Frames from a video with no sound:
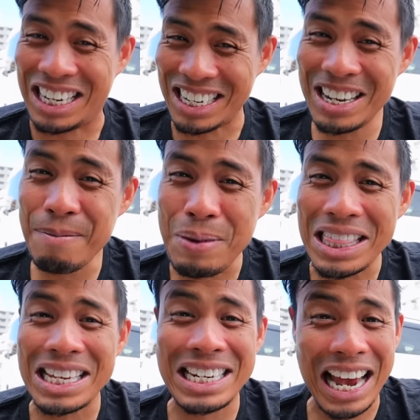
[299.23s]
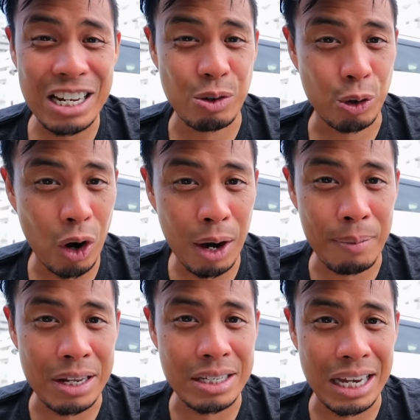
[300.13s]
doesn't meet the task
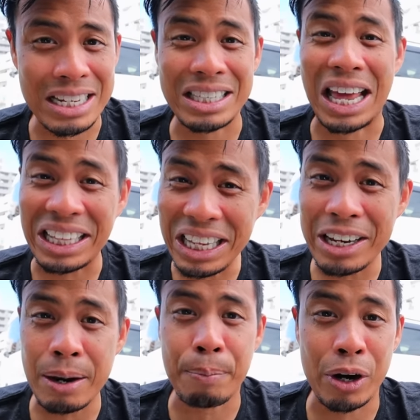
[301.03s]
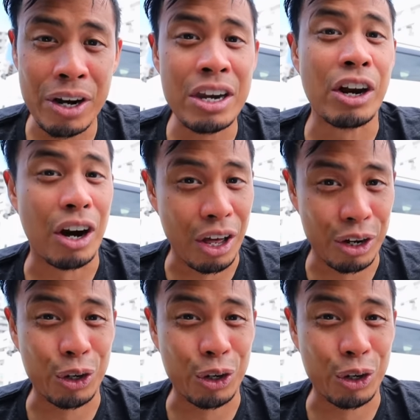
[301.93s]
requirements, it's likely gonna burden your other